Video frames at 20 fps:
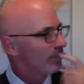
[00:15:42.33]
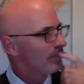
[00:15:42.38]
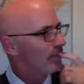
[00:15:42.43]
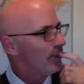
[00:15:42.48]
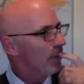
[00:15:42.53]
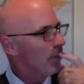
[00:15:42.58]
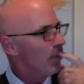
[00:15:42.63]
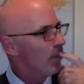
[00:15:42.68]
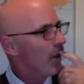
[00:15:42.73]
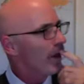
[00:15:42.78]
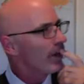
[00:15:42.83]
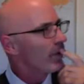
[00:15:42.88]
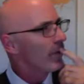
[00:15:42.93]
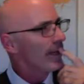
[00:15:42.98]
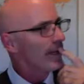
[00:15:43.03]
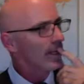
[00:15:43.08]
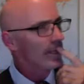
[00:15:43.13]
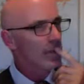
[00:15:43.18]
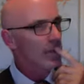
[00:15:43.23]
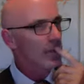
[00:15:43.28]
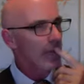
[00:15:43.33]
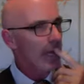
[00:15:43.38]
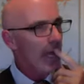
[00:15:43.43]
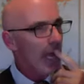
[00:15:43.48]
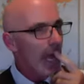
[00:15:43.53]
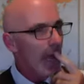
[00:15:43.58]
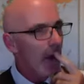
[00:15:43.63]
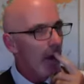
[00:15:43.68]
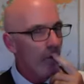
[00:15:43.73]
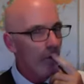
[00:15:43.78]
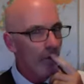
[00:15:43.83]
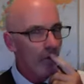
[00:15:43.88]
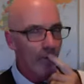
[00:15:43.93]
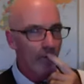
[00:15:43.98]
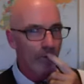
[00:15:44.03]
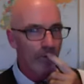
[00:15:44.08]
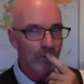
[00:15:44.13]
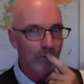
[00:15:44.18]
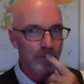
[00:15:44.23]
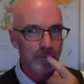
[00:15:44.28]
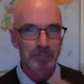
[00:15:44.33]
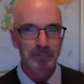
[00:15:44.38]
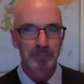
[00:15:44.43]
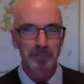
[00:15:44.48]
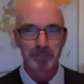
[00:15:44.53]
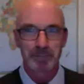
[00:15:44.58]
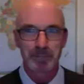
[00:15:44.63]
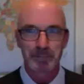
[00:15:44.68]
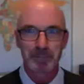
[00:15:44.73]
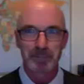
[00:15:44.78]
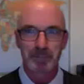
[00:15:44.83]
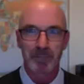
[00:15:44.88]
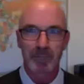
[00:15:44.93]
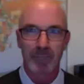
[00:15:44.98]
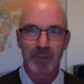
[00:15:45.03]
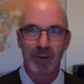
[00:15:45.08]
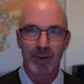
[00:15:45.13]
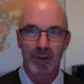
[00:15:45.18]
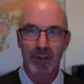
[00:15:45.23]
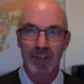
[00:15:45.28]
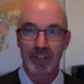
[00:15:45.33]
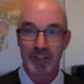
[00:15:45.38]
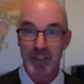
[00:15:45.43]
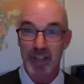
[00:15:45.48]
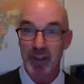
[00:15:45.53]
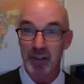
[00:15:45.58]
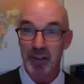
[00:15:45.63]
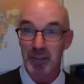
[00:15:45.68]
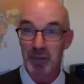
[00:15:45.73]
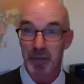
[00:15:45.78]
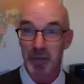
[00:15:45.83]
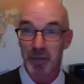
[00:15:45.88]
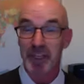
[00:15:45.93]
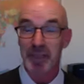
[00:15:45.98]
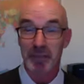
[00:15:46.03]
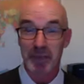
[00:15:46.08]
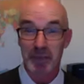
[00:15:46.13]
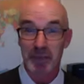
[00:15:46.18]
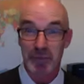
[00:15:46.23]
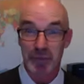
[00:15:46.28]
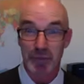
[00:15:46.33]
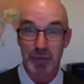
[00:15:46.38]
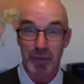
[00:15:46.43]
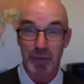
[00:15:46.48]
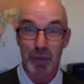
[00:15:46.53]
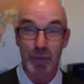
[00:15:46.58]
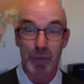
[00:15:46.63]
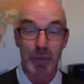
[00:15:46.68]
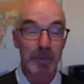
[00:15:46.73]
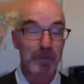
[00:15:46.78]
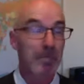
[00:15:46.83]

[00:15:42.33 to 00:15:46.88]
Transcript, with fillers: But what do I do now? Right? Sounds funny, but it was true.